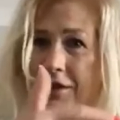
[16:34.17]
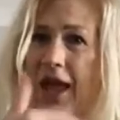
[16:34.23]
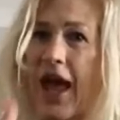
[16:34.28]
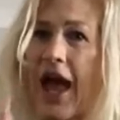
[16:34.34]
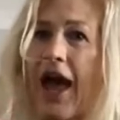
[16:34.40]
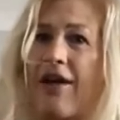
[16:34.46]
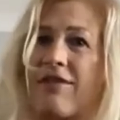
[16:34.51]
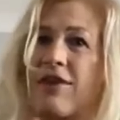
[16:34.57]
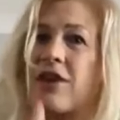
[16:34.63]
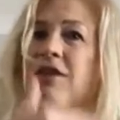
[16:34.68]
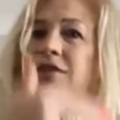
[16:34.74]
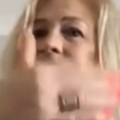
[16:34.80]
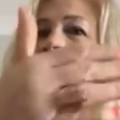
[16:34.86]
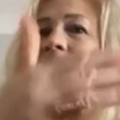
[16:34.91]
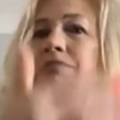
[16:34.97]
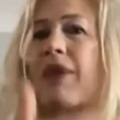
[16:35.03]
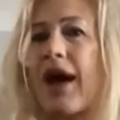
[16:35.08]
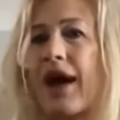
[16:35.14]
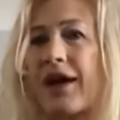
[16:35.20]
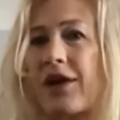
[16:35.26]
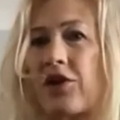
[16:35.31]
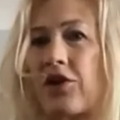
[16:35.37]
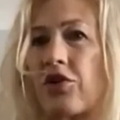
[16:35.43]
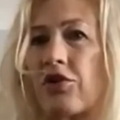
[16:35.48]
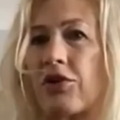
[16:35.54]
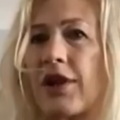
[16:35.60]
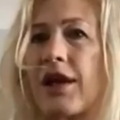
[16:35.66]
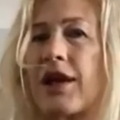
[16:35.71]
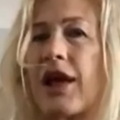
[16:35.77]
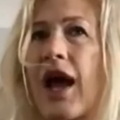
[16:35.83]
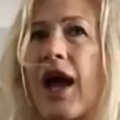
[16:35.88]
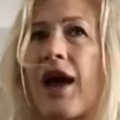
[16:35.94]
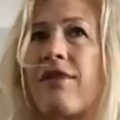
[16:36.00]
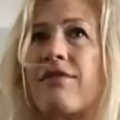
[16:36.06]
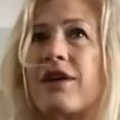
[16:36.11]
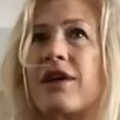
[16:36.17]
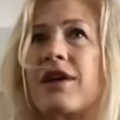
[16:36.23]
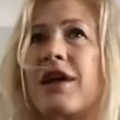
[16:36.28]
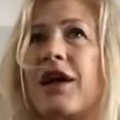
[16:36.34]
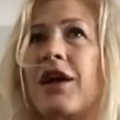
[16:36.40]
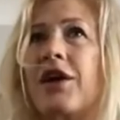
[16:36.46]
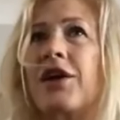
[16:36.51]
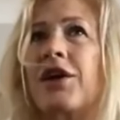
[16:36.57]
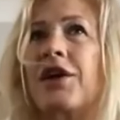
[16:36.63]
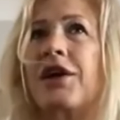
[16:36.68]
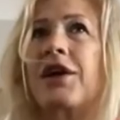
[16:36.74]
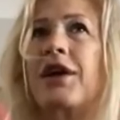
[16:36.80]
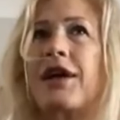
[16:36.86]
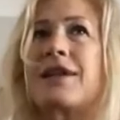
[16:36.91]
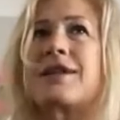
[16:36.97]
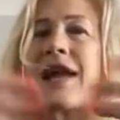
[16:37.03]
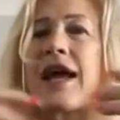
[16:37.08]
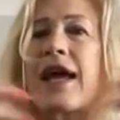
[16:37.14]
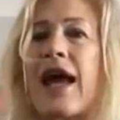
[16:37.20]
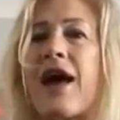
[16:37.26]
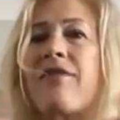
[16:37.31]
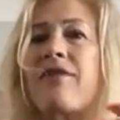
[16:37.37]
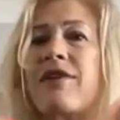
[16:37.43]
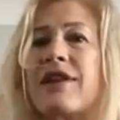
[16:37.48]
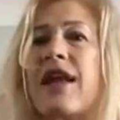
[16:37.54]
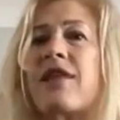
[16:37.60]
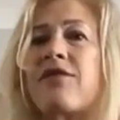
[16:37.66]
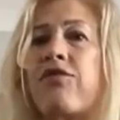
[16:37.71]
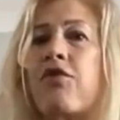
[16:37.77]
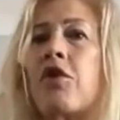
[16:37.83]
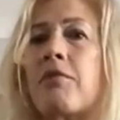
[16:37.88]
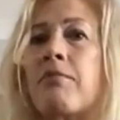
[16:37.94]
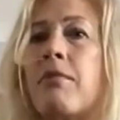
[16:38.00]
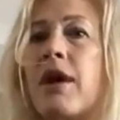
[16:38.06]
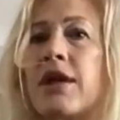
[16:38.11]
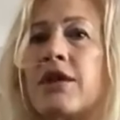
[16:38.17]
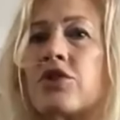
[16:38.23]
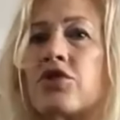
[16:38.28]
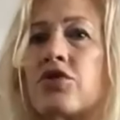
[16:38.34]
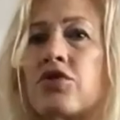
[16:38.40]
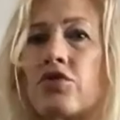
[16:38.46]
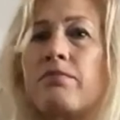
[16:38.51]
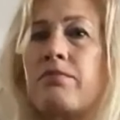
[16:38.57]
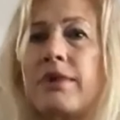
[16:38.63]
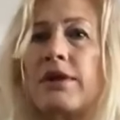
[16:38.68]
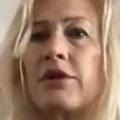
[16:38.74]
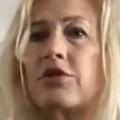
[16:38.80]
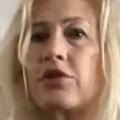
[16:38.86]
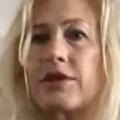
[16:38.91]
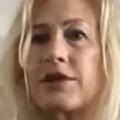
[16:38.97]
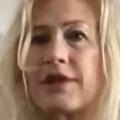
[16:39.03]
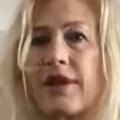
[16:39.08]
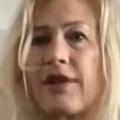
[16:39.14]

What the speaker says: having the feedback, you know, like having it's like having that 4 months to build yourself.